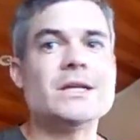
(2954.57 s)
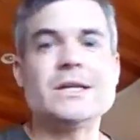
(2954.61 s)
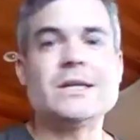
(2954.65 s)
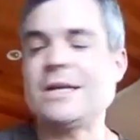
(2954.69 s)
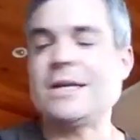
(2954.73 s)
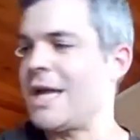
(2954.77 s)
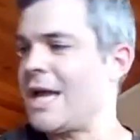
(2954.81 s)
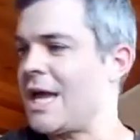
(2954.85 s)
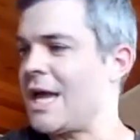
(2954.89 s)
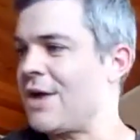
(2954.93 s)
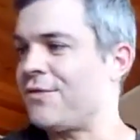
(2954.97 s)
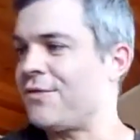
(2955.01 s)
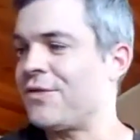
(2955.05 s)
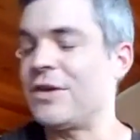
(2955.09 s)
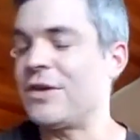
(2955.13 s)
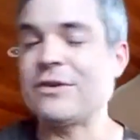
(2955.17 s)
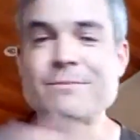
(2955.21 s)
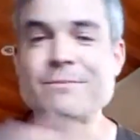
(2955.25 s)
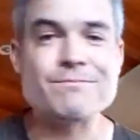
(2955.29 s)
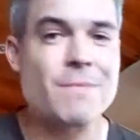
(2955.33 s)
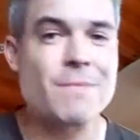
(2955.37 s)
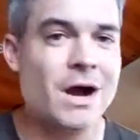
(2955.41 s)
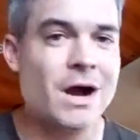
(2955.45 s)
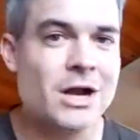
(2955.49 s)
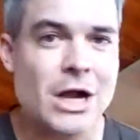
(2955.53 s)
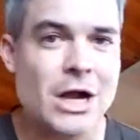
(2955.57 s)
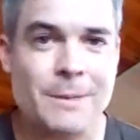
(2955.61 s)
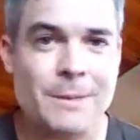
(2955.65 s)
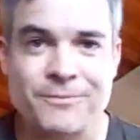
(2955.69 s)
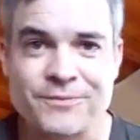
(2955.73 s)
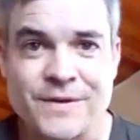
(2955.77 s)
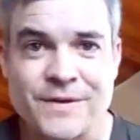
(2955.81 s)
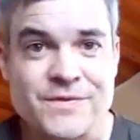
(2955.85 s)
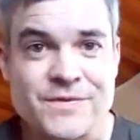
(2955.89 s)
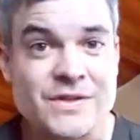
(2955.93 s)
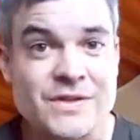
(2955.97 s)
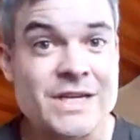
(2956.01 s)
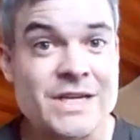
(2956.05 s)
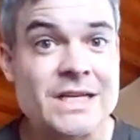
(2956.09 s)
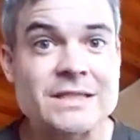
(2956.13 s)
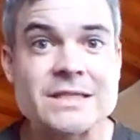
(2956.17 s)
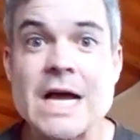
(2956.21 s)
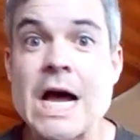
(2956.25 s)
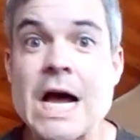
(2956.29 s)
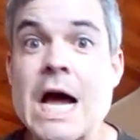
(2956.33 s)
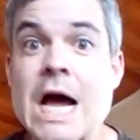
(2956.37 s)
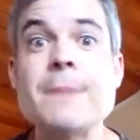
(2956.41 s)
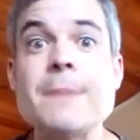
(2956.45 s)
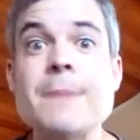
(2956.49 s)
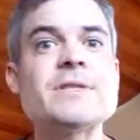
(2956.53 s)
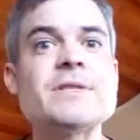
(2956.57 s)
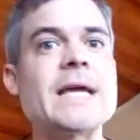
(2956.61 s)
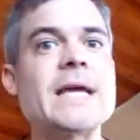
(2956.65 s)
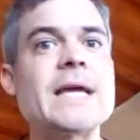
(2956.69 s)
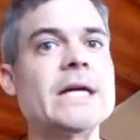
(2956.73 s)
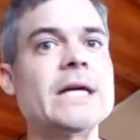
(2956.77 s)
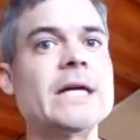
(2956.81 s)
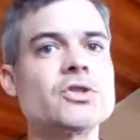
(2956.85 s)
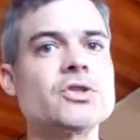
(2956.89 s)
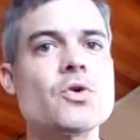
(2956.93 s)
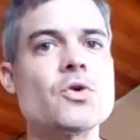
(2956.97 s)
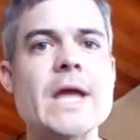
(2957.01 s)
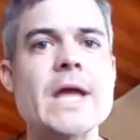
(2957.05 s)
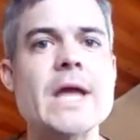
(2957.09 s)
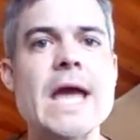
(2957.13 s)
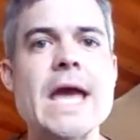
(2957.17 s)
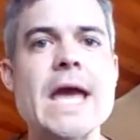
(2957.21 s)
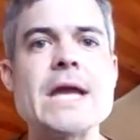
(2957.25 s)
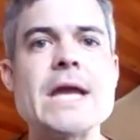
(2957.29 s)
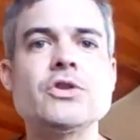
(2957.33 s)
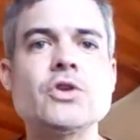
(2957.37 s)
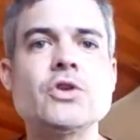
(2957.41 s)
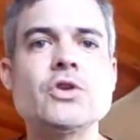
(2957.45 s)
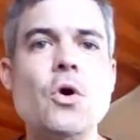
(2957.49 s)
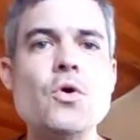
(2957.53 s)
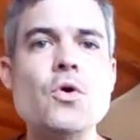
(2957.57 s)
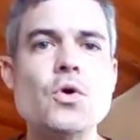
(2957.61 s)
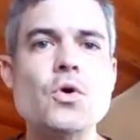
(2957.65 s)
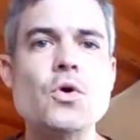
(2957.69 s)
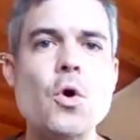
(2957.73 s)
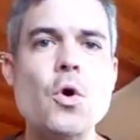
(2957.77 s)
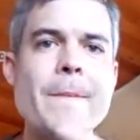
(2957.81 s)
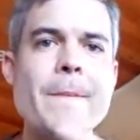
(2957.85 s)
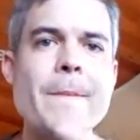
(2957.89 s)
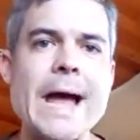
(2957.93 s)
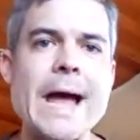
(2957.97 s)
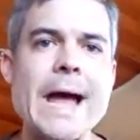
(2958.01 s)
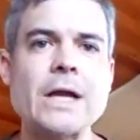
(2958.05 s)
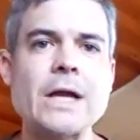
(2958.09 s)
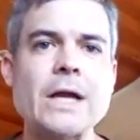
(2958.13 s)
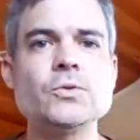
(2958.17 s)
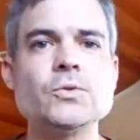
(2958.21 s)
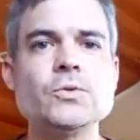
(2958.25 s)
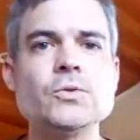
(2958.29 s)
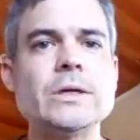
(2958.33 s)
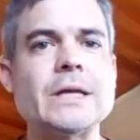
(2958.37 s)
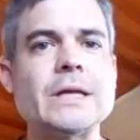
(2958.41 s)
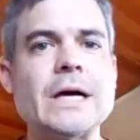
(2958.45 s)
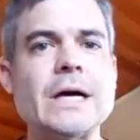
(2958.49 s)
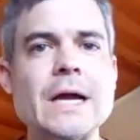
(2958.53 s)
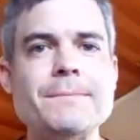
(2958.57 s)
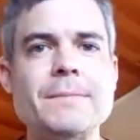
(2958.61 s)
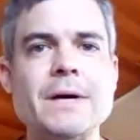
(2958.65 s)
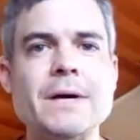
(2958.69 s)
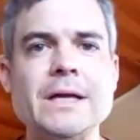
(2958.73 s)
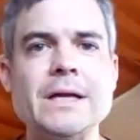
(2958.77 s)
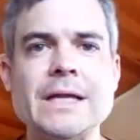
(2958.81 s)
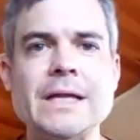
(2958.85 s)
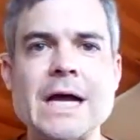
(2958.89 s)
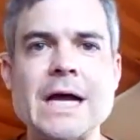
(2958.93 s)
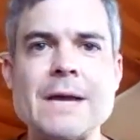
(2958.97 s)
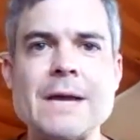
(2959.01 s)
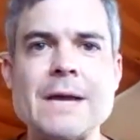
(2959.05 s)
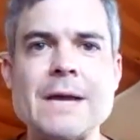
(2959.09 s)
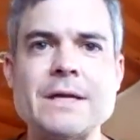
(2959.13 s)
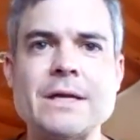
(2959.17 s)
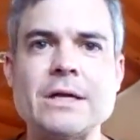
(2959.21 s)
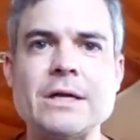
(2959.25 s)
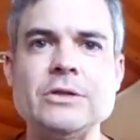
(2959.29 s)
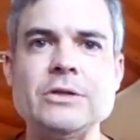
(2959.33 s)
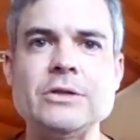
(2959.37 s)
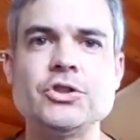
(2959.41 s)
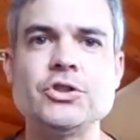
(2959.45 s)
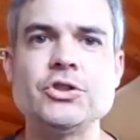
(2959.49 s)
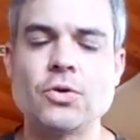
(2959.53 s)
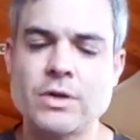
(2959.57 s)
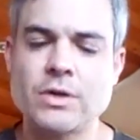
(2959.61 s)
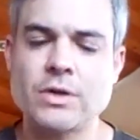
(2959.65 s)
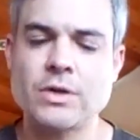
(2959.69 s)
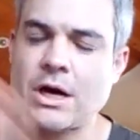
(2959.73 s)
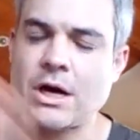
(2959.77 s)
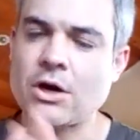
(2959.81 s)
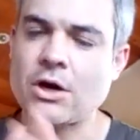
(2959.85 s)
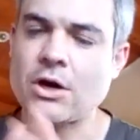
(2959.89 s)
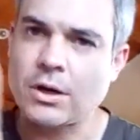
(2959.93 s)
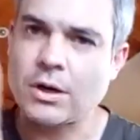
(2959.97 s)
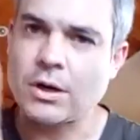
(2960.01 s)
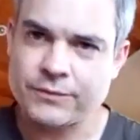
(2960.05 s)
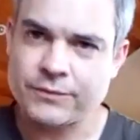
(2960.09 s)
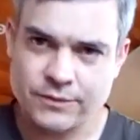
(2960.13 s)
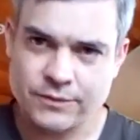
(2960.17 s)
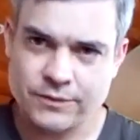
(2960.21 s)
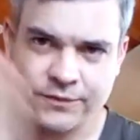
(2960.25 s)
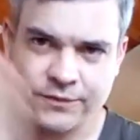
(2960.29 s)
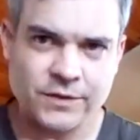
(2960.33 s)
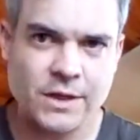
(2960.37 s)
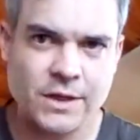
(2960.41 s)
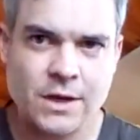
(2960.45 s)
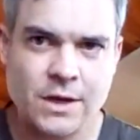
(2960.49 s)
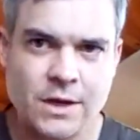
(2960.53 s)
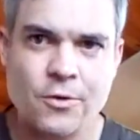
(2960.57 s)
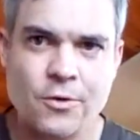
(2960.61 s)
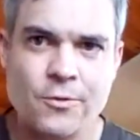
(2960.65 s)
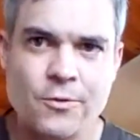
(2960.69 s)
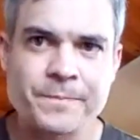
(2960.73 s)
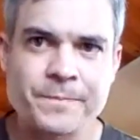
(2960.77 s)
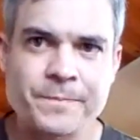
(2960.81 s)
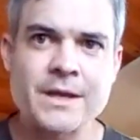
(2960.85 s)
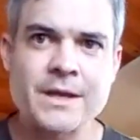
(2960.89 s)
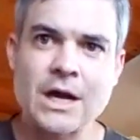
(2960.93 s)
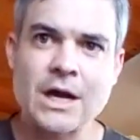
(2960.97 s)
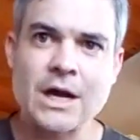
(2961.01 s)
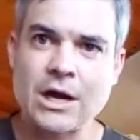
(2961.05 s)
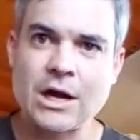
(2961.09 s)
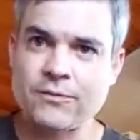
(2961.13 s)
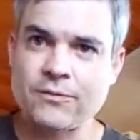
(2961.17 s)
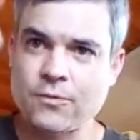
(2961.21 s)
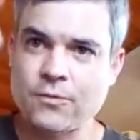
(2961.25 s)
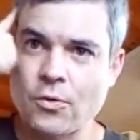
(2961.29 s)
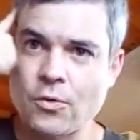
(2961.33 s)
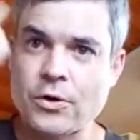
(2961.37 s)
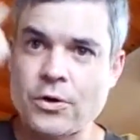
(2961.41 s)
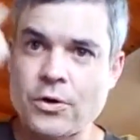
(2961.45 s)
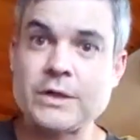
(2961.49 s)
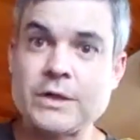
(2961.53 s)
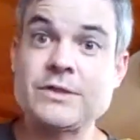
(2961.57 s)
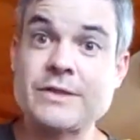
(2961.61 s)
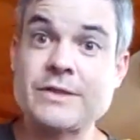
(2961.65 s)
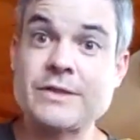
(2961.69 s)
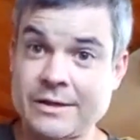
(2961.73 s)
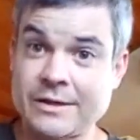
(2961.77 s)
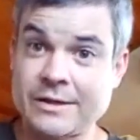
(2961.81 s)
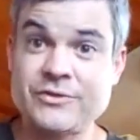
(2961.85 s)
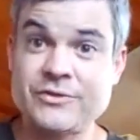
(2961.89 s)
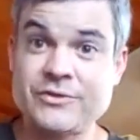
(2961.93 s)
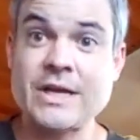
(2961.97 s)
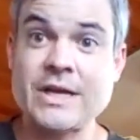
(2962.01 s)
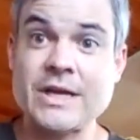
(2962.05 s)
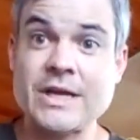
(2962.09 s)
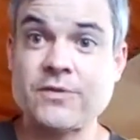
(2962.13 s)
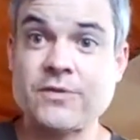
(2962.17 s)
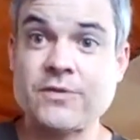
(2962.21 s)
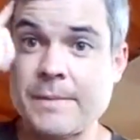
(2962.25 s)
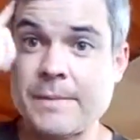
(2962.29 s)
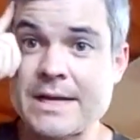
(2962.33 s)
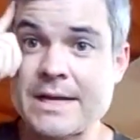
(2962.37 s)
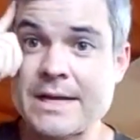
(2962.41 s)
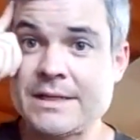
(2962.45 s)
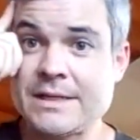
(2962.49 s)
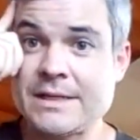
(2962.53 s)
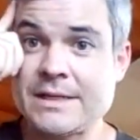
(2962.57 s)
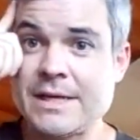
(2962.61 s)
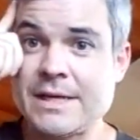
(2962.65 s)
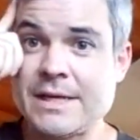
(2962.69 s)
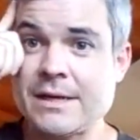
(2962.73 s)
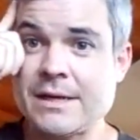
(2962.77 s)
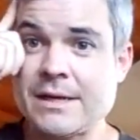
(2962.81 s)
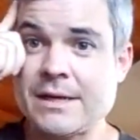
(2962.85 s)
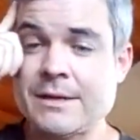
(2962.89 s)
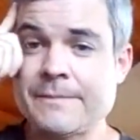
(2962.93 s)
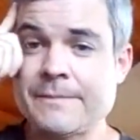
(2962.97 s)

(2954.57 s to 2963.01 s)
If you muck up 15 times, that's okay. Don't go back and do it line by line because you'll cut off the flow of words. Like you said, from idea